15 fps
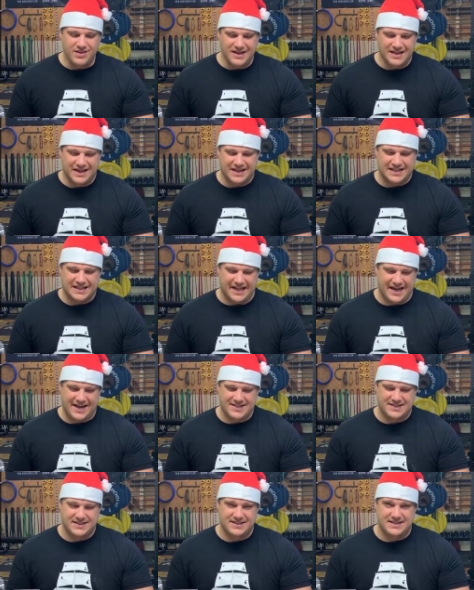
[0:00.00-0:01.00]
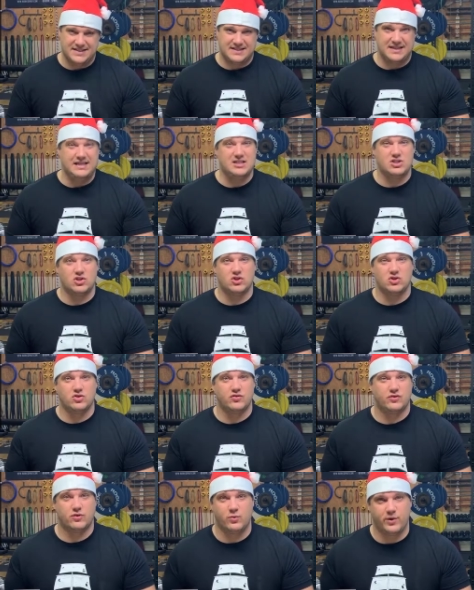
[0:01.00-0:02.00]
kind of classy and seasonal
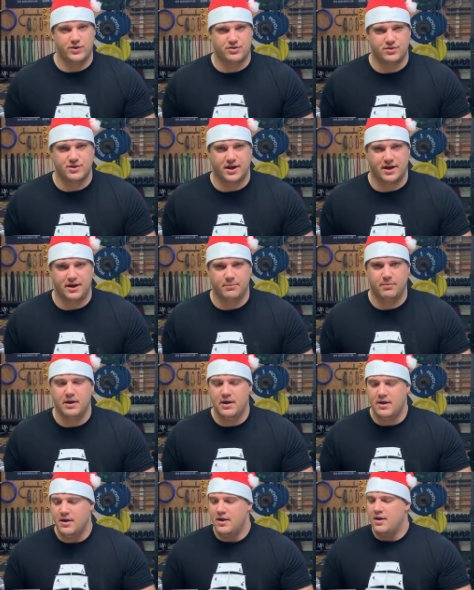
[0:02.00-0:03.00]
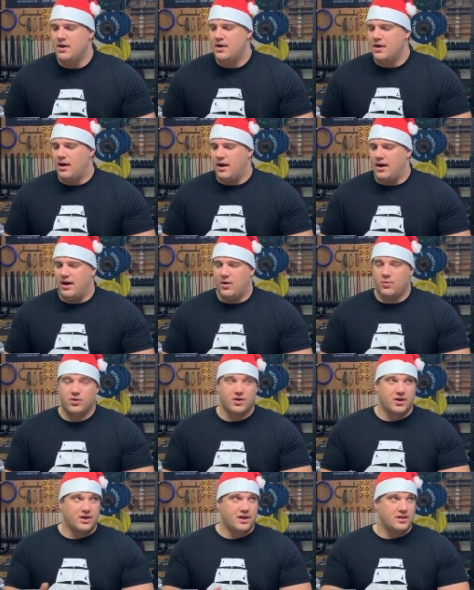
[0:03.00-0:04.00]
for winter time. We're
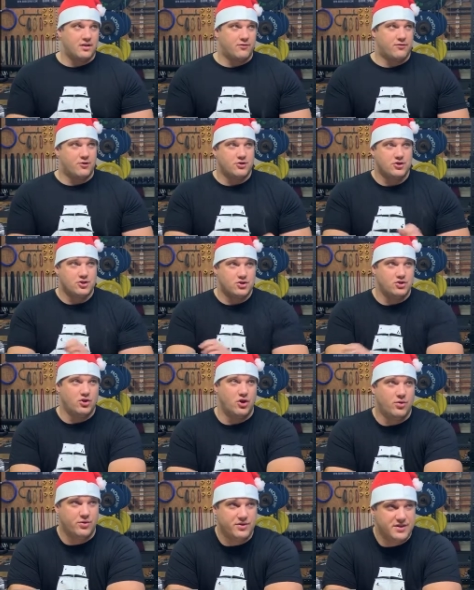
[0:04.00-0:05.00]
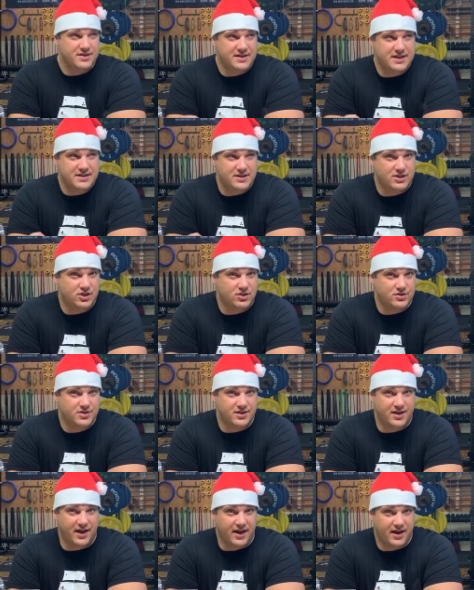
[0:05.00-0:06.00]
gonna get the first snow of the season here
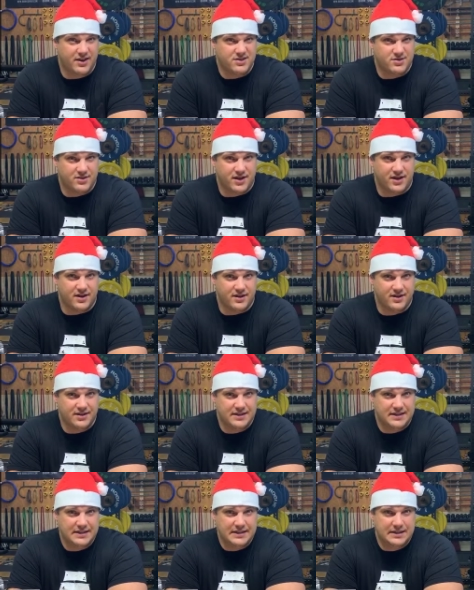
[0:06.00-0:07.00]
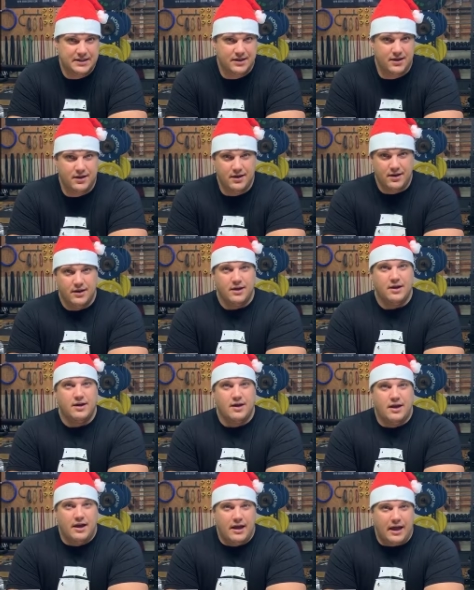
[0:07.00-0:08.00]
today, so kind of
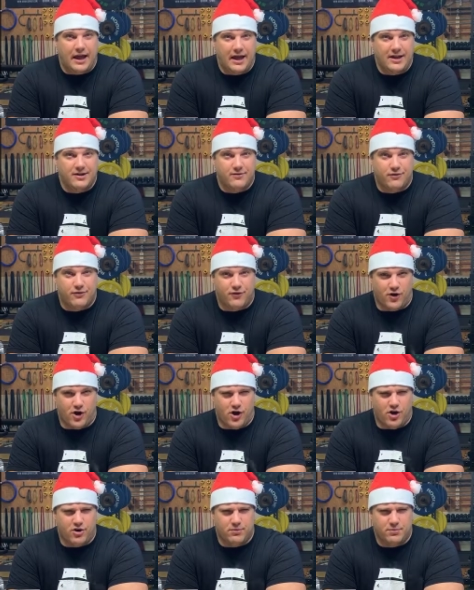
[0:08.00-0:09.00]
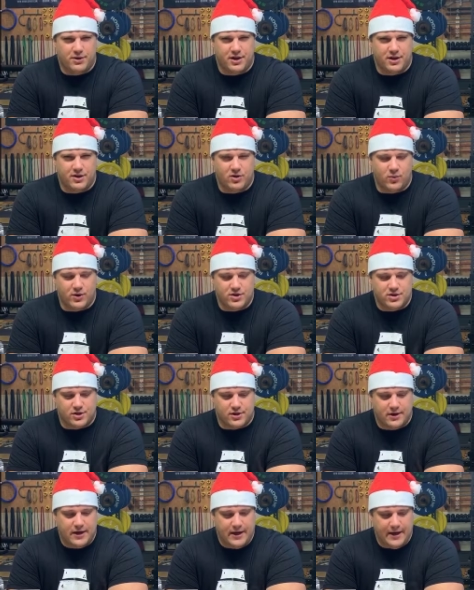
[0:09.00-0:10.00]
end of fall, beginning of winter.